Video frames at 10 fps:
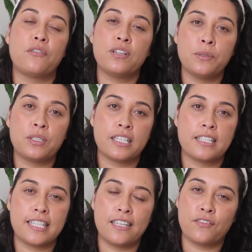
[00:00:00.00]
I really wanted to
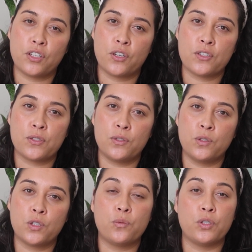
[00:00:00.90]
see if the coastal
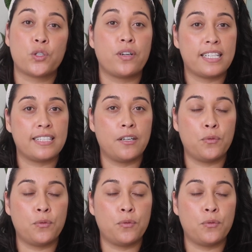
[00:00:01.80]
look would translate